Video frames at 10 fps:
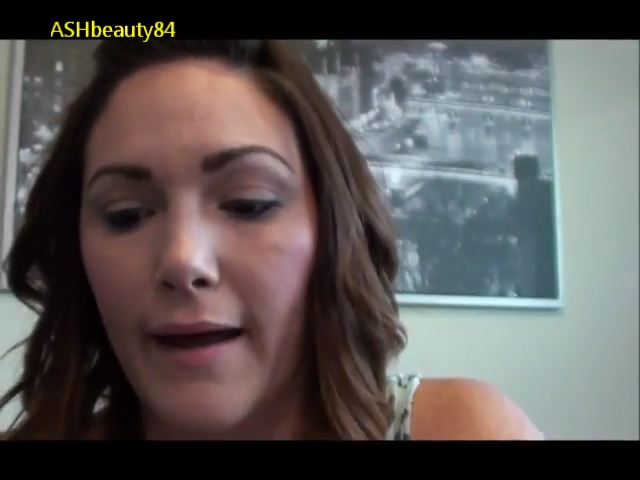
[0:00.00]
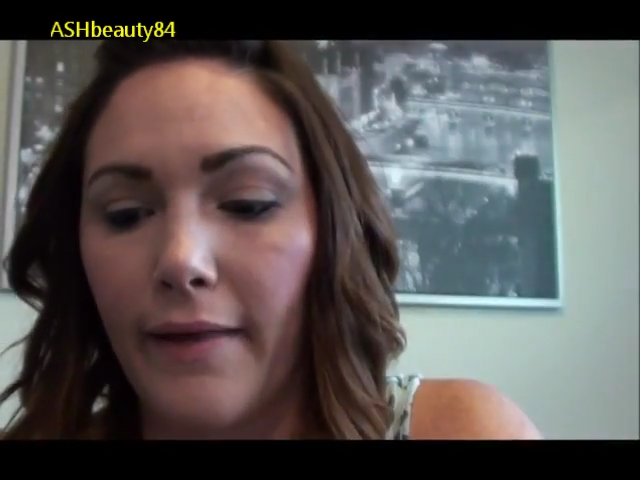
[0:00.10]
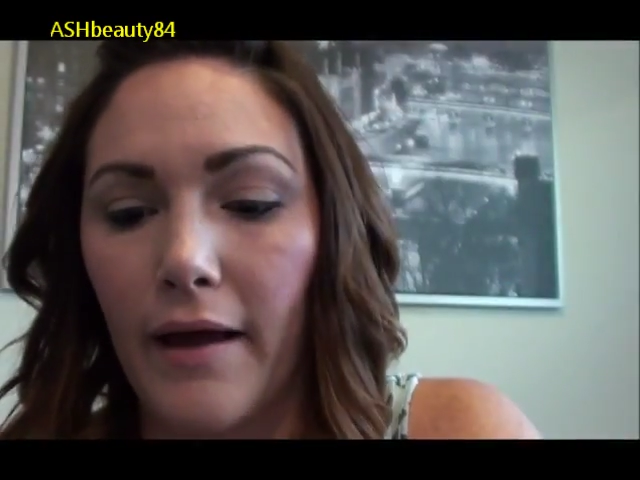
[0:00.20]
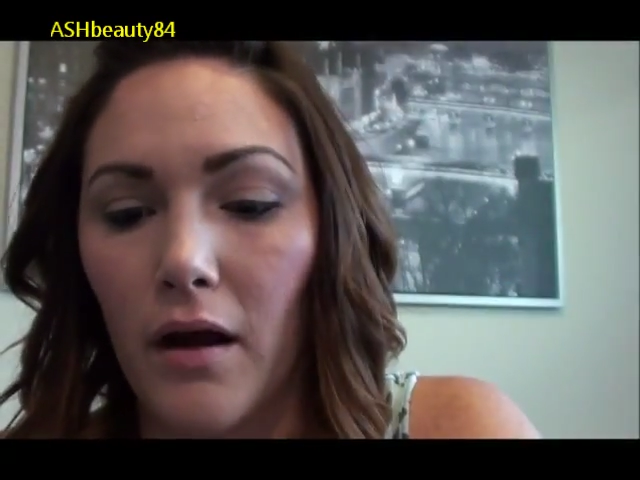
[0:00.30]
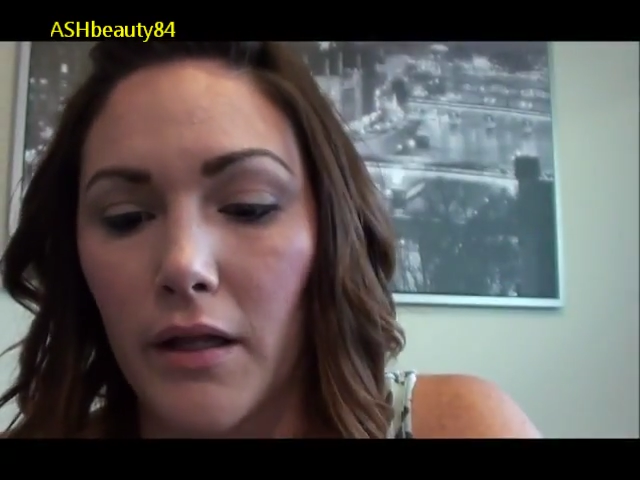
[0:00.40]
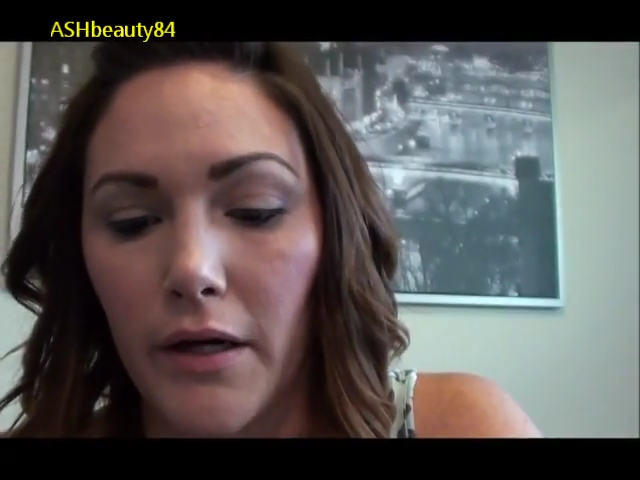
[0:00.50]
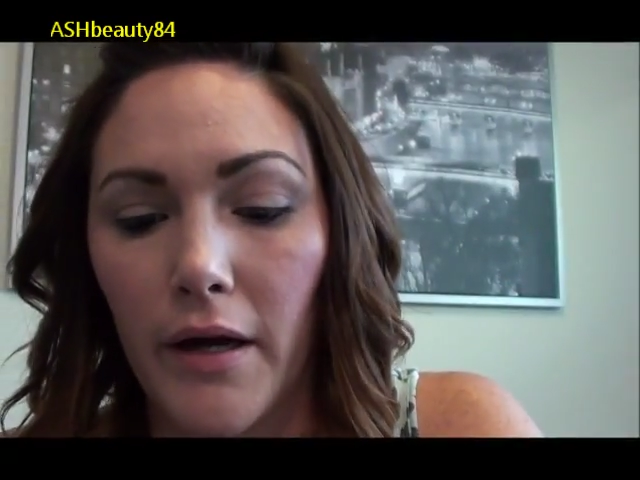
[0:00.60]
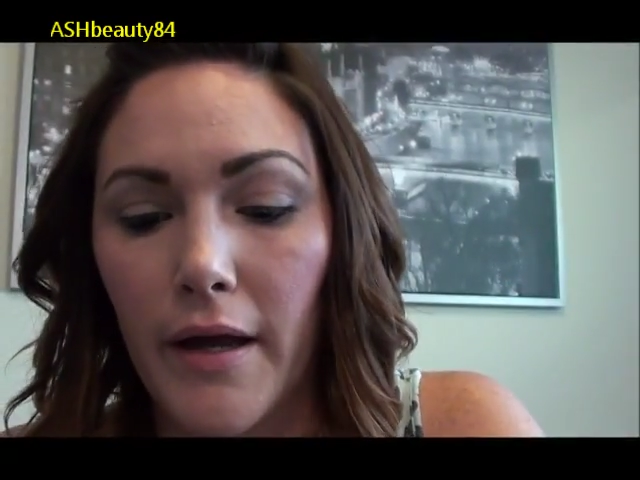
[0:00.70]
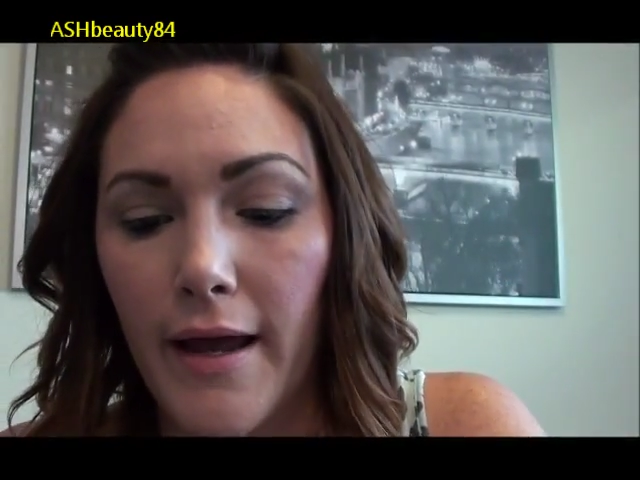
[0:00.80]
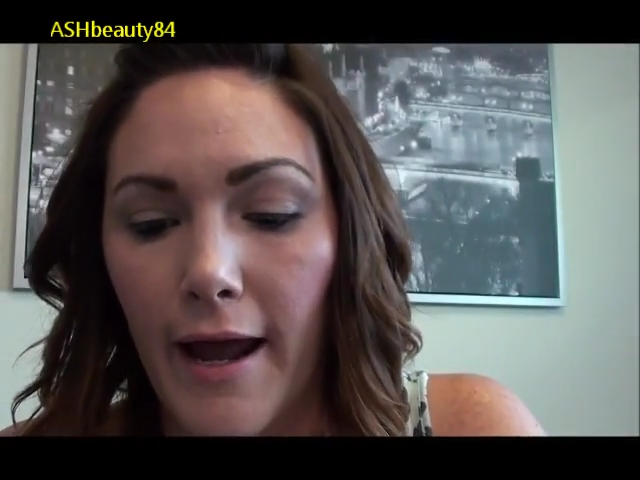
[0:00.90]
a highlight
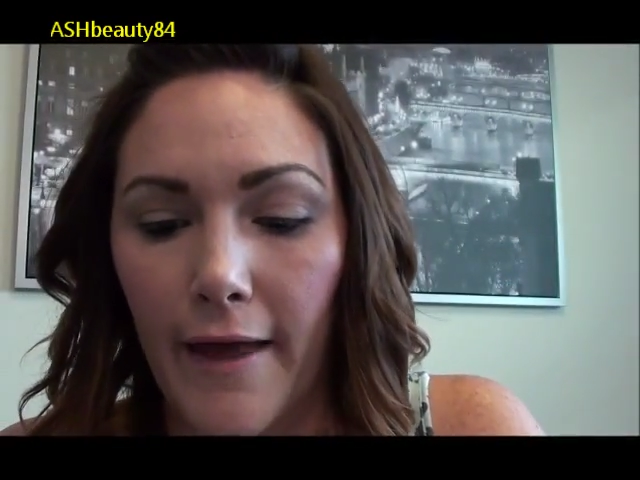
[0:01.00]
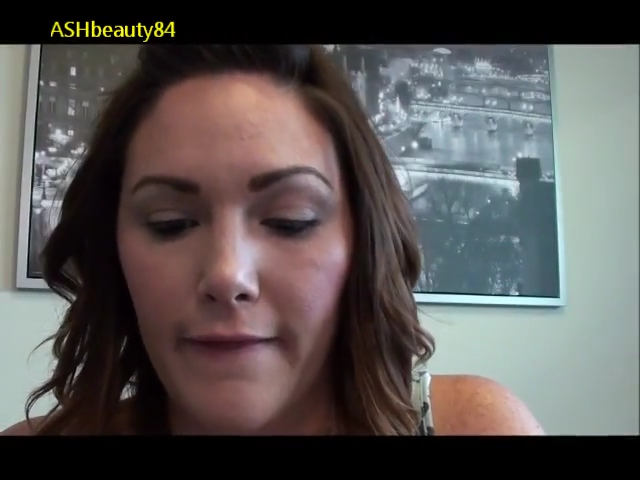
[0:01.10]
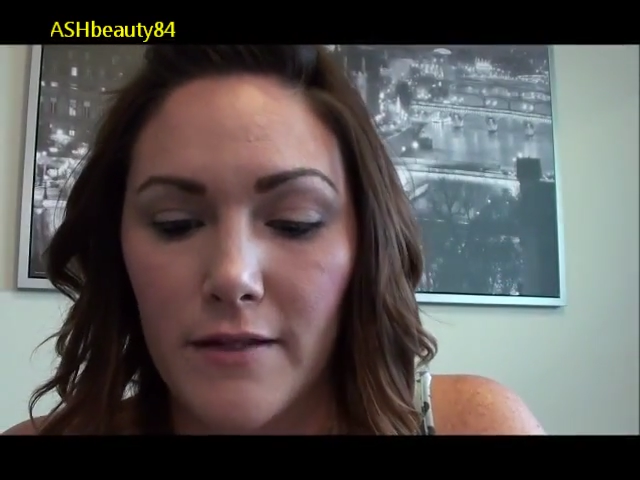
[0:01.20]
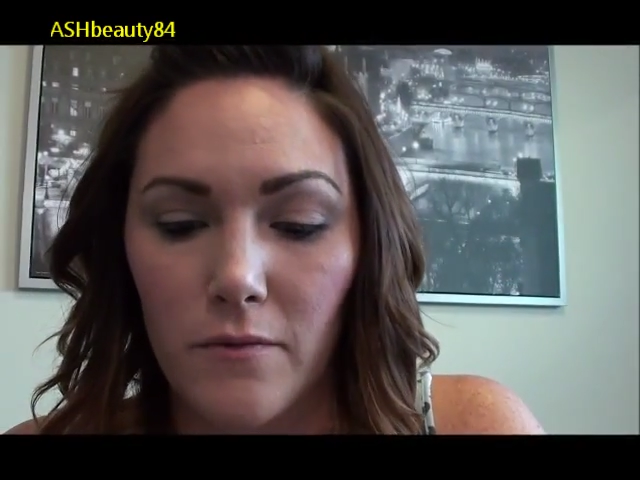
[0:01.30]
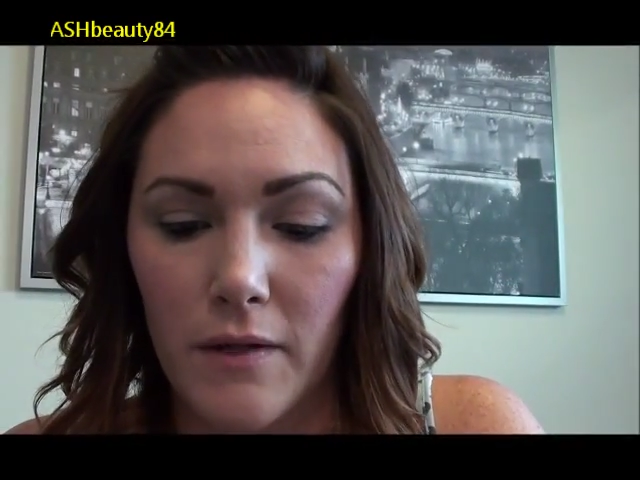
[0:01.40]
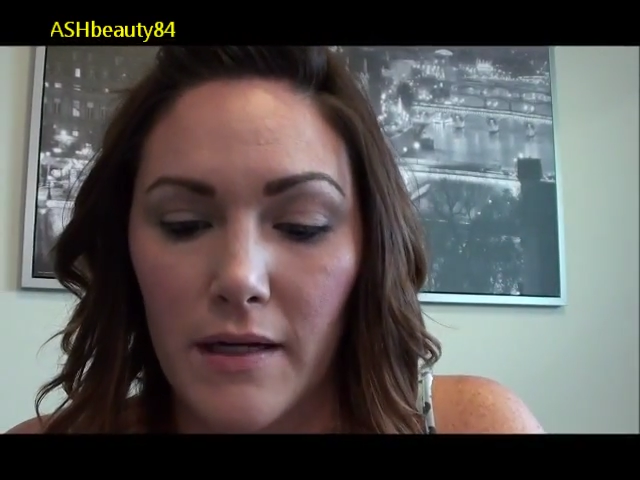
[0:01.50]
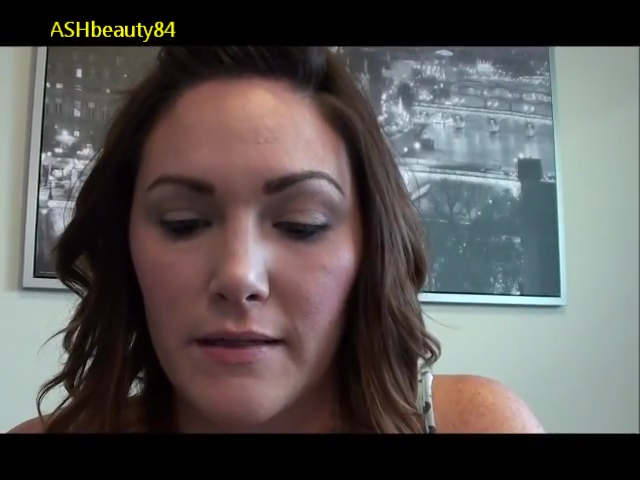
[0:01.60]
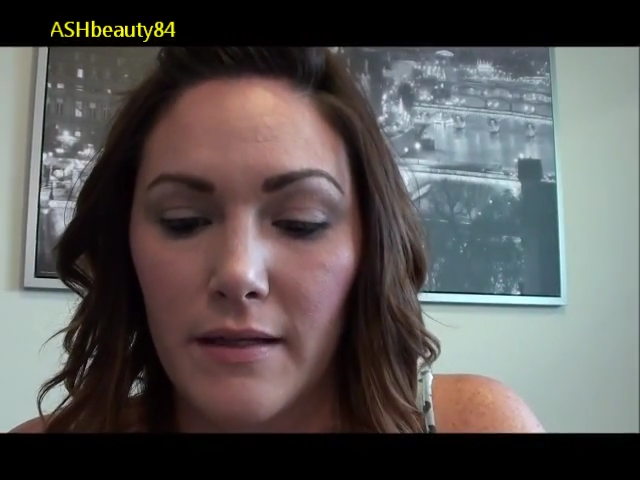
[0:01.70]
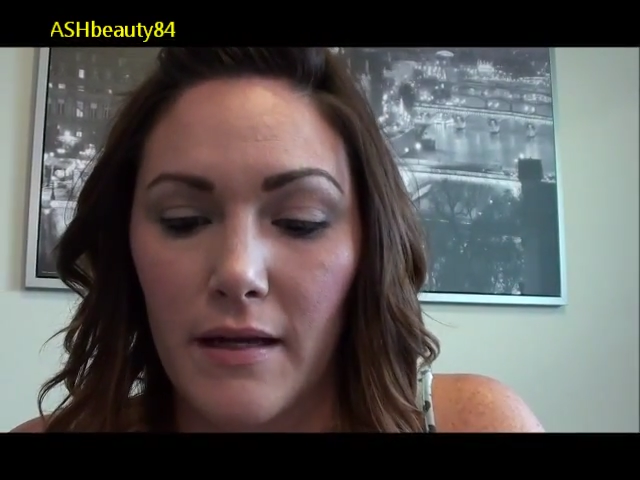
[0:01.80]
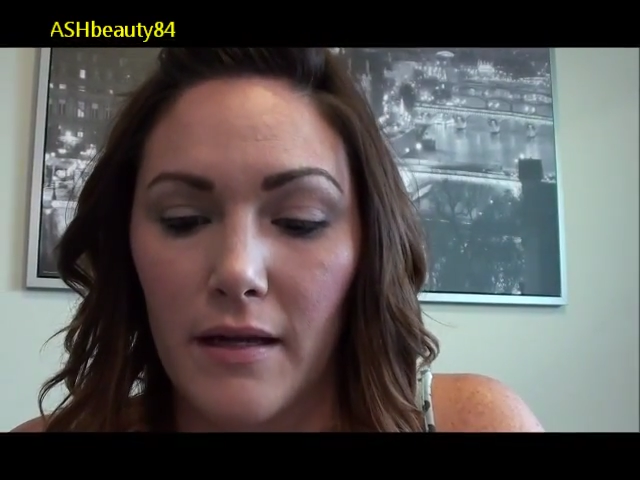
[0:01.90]
color. And this one
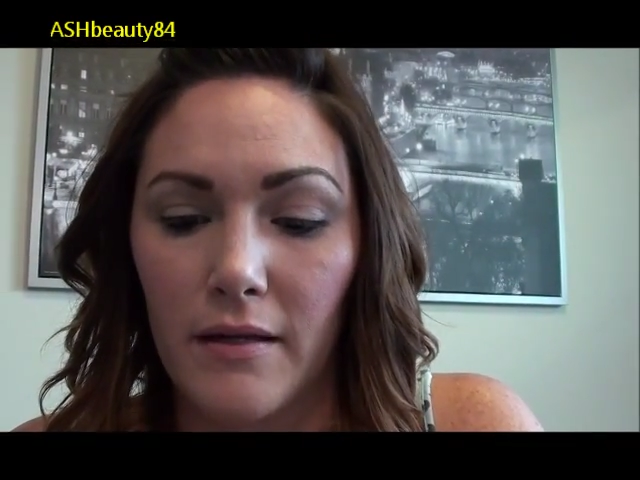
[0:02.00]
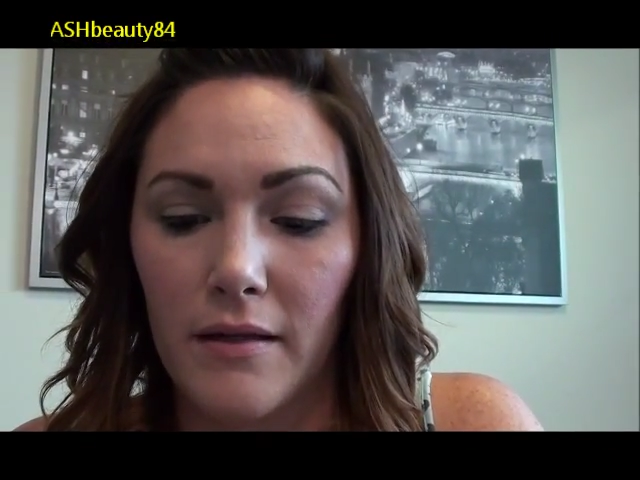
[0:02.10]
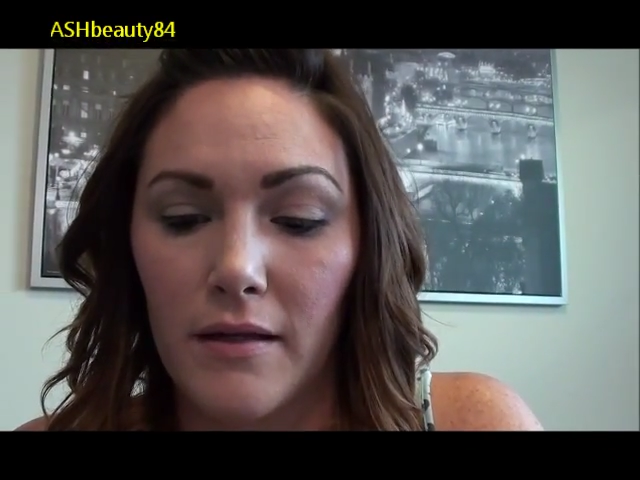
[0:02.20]
is in